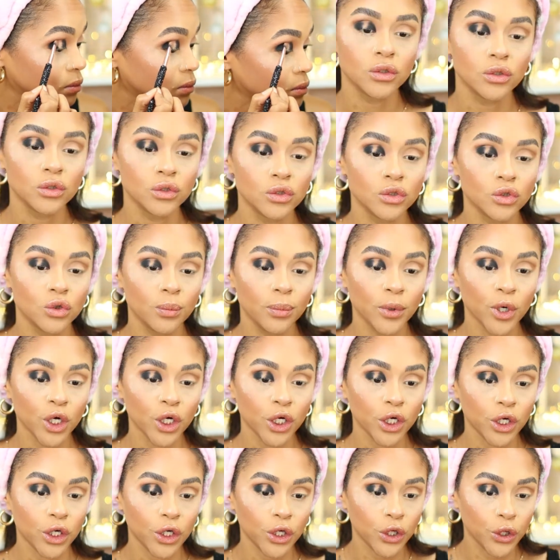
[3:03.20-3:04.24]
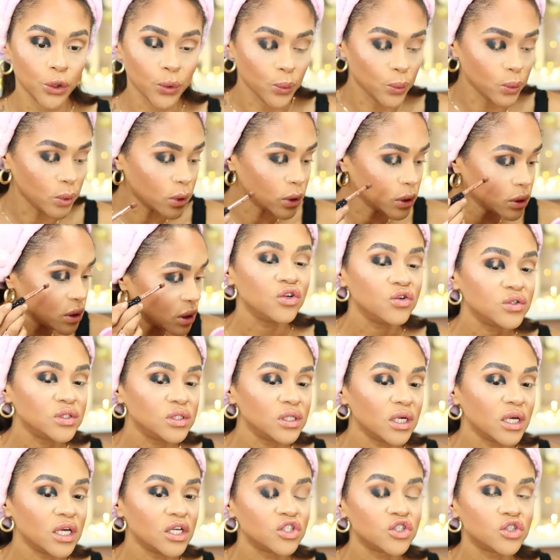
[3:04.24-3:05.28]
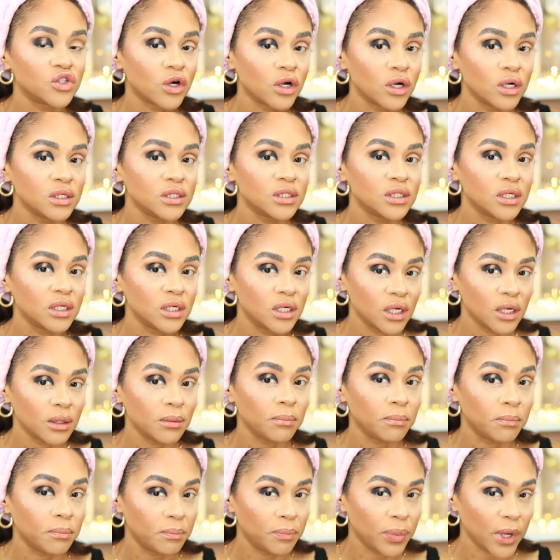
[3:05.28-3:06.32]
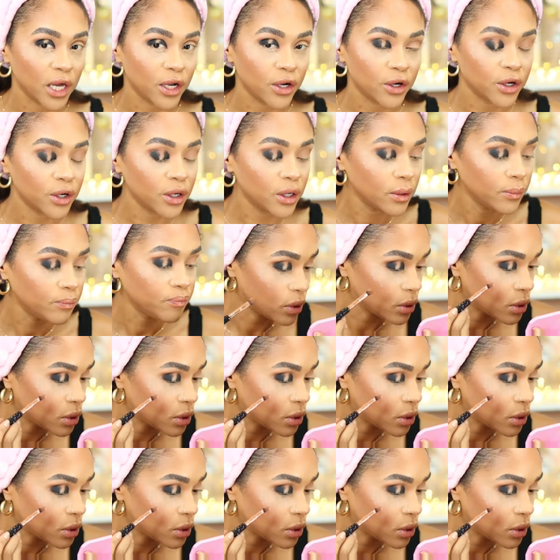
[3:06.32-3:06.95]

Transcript: Super cute. You see it's starting to get better.